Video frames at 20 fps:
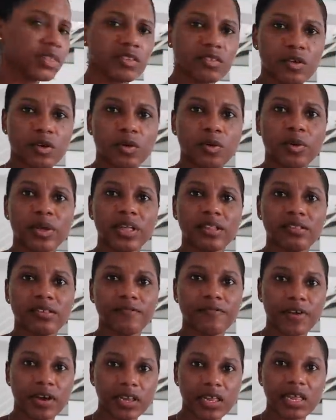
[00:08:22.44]
So it's a
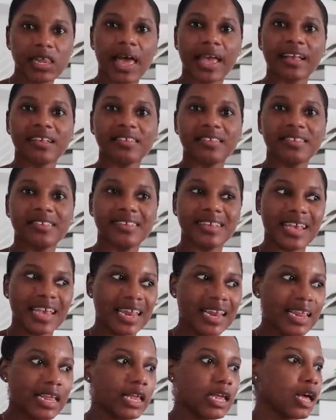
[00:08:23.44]
fairly like
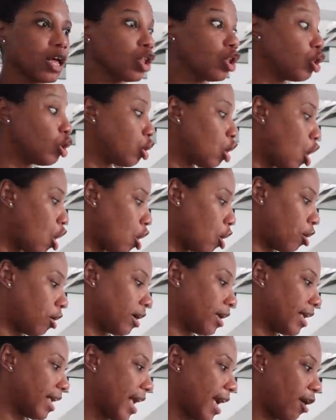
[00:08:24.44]
skinny
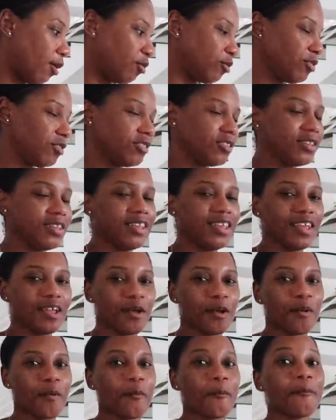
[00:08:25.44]
long couch,
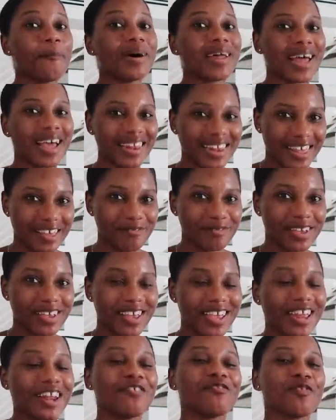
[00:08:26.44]
but I love it.
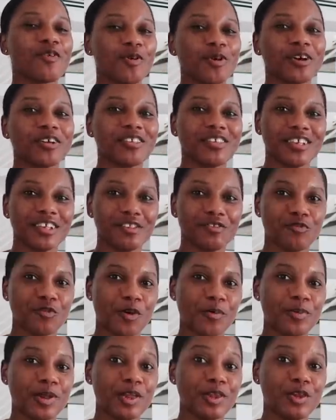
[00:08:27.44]
And of course it's
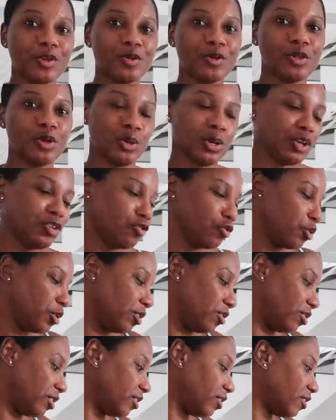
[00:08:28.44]
from Lulu and
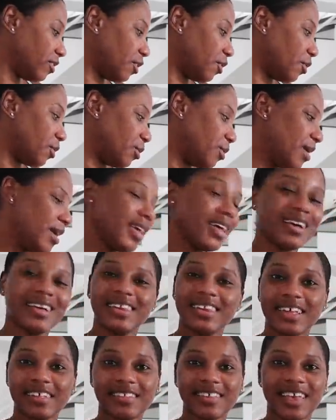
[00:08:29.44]
Georgia, so
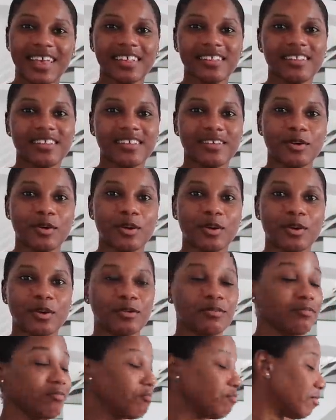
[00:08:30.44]
let's get
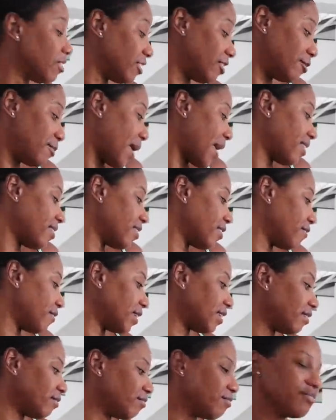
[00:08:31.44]
into the specs of
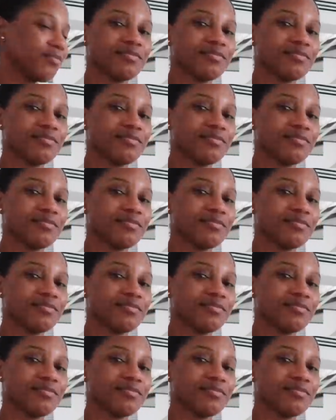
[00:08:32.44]
it.